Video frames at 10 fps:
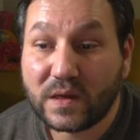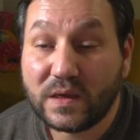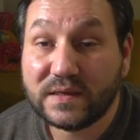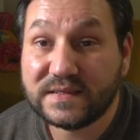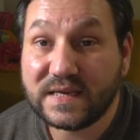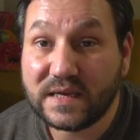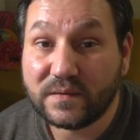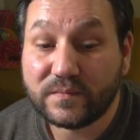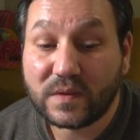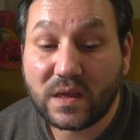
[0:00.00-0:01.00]
C.
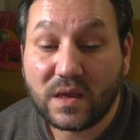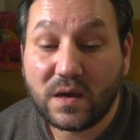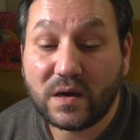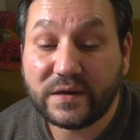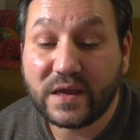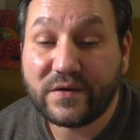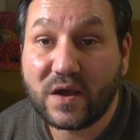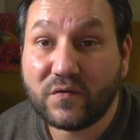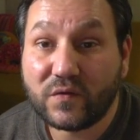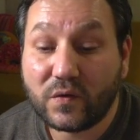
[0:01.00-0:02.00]
An area
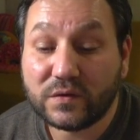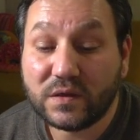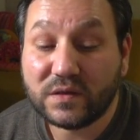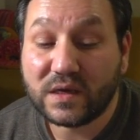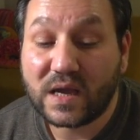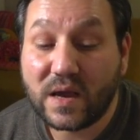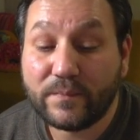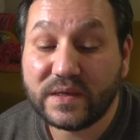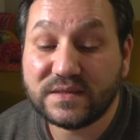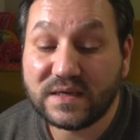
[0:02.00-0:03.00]
of road that can't
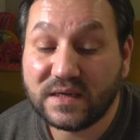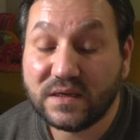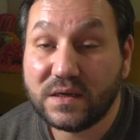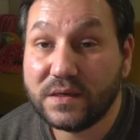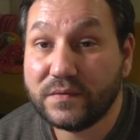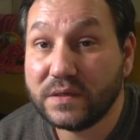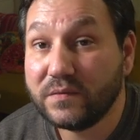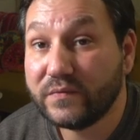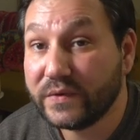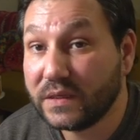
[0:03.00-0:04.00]
be seen even
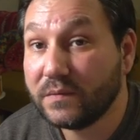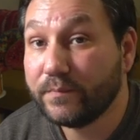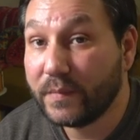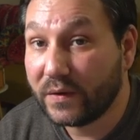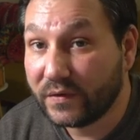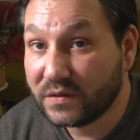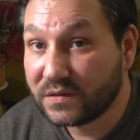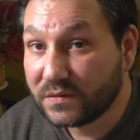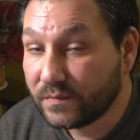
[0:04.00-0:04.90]
with mirrors.